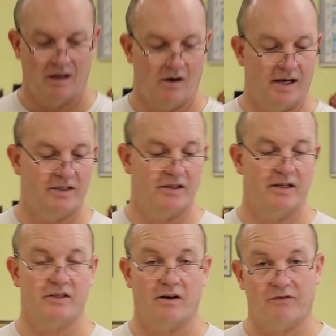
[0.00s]
All right, so
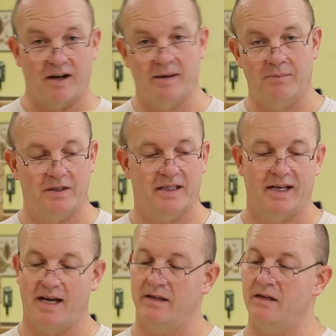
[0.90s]
there's our frame put
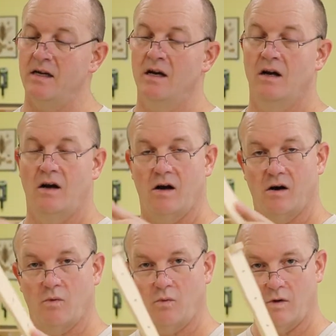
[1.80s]
together.
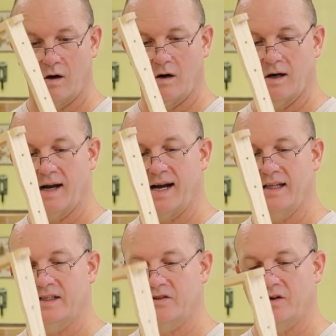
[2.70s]
Our
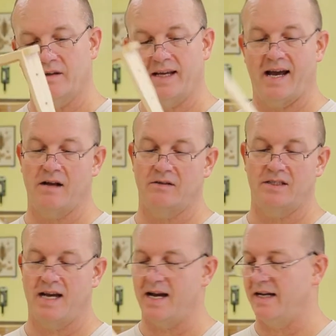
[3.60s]
eyelets are on the
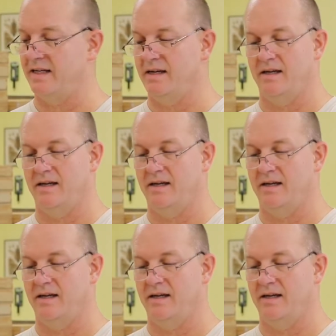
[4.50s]
outside.